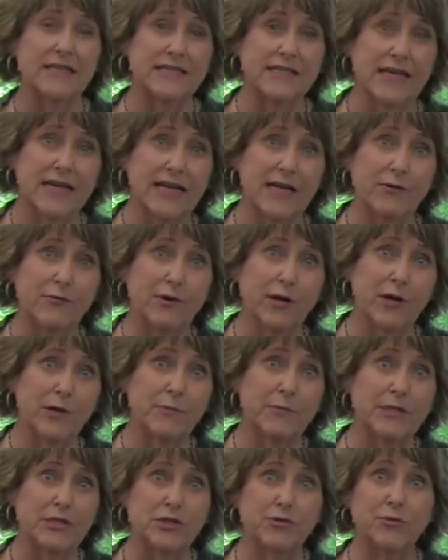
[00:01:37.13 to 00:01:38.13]
is anywhere
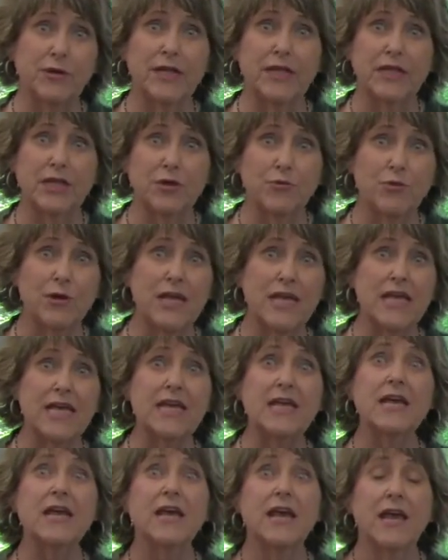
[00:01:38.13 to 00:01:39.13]
between
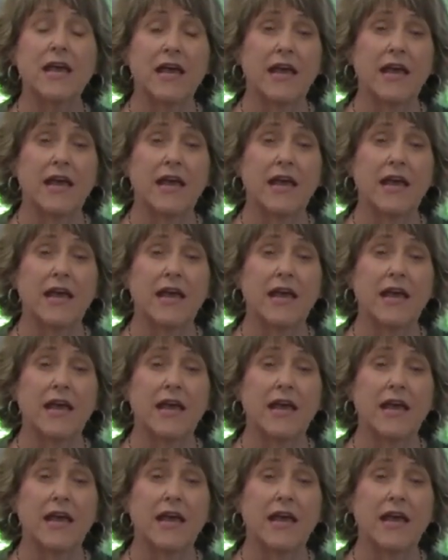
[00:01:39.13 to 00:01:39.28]
$300